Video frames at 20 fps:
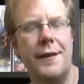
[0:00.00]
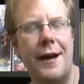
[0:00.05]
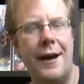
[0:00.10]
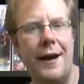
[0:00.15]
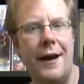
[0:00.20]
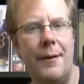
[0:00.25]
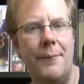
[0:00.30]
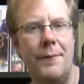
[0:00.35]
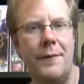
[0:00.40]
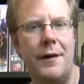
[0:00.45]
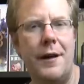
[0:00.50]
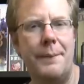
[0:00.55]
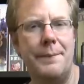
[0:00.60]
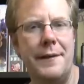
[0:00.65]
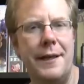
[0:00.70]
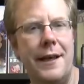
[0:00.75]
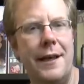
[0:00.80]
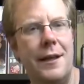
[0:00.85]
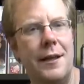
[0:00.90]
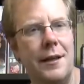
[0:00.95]
time, top
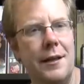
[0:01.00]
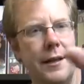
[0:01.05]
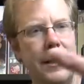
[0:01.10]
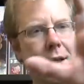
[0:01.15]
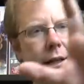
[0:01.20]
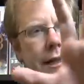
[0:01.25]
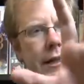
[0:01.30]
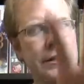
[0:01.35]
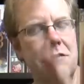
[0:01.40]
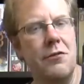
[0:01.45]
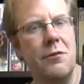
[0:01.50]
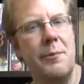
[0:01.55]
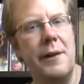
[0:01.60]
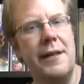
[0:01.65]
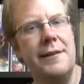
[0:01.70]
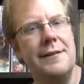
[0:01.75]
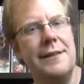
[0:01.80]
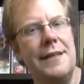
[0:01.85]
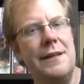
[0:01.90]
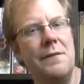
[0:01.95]
10. This one
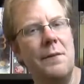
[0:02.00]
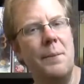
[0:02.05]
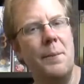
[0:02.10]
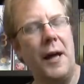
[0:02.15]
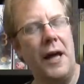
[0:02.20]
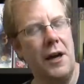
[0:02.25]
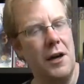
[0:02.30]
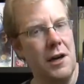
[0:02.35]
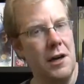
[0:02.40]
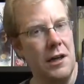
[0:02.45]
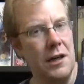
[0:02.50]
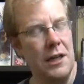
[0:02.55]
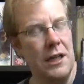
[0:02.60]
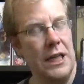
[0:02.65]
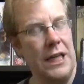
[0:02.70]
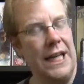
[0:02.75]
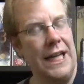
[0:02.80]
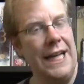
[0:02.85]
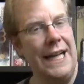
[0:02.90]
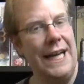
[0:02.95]
makes it even better.
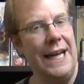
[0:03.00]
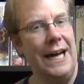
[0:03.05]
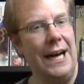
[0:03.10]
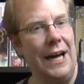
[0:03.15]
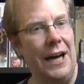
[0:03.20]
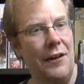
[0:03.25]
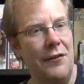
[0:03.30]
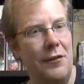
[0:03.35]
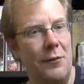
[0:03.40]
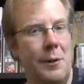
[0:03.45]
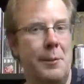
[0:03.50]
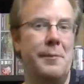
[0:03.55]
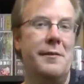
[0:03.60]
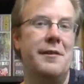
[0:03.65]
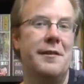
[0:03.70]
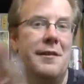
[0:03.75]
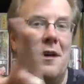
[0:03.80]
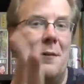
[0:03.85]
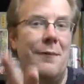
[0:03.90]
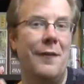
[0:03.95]
So maybe
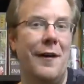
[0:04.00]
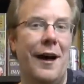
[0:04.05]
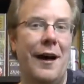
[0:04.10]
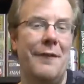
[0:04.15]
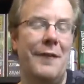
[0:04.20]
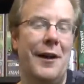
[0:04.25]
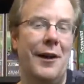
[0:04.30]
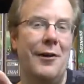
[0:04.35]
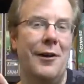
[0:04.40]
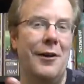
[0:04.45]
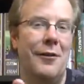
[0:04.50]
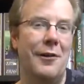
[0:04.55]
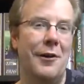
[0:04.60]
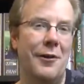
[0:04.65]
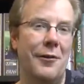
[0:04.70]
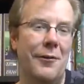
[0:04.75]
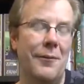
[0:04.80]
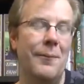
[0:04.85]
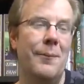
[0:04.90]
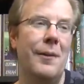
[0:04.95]
it's a top 5 now, I don't
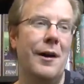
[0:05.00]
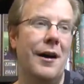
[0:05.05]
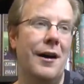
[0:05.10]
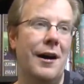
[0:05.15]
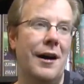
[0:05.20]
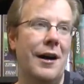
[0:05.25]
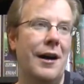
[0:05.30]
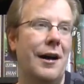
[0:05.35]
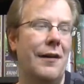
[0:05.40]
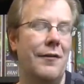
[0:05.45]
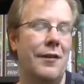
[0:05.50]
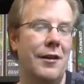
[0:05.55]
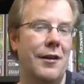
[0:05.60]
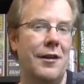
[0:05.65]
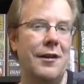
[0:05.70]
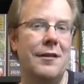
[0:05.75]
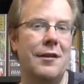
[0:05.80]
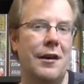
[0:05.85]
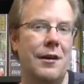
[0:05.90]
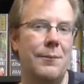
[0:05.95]
know. I haven't
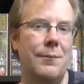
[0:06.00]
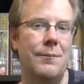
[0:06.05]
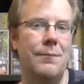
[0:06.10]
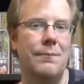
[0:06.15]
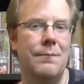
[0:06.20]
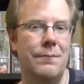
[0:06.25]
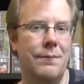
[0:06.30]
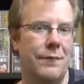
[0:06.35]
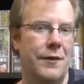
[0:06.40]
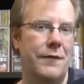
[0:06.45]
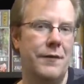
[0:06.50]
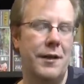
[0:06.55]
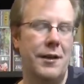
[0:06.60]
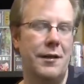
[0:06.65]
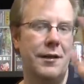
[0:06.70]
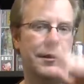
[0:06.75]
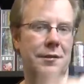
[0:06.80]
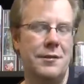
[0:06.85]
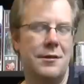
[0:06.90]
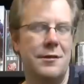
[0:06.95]
done a top 50
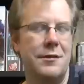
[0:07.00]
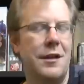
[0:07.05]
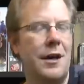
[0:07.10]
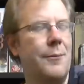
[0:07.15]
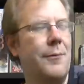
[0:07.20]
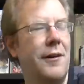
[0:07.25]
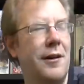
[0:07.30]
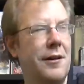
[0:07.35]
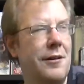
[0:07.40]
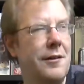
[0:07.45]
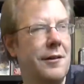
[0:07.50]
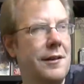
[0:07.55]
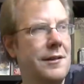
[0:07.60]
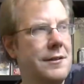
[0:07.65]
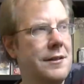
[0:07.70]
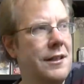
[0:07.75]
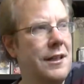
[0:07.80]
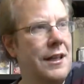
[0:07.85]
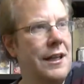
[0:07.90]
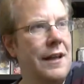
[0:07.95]
list or a top 100
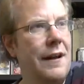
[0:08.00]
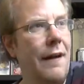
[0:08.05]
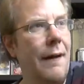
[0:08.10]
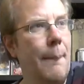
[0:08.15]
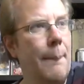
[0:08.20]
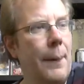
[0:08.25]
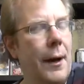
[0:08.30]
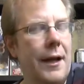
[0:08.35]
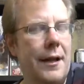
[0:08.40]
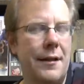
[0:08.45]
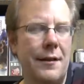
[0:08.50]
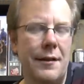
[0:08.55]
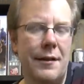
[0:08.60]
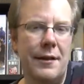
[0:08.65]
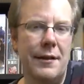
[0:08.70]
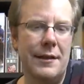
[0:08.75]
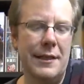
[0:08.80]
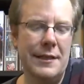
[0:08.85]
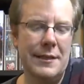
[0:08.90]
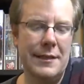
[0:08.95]
list. But
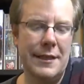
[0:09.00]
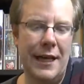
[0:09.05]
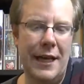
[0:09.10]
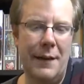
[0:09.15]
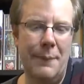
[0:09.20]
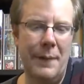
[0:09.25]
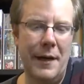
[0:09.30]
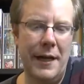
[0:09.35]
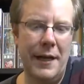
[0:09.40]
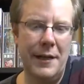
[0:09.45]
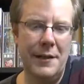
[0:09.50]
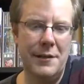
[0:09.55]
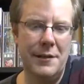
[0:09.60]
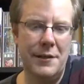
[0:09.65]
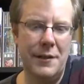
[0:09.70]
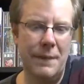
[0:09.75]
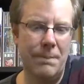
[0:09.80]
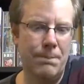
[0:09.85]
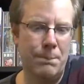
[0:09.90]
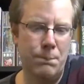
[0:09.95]
this game
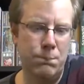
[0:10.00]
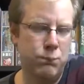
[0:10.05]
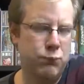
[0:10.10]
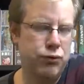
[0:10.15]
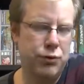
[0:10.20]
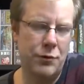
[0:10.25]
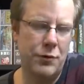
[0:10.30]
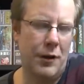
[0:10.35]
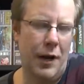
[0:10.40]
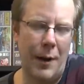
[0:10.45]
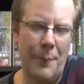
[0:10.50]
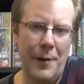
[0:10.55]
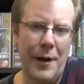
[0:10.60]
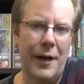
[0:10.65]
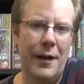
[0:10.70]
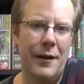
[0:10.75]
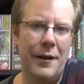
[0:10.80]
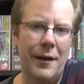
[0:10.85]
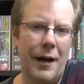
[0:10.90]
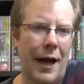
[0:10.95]
is, I
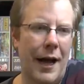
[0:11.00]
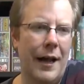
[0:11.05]
mean,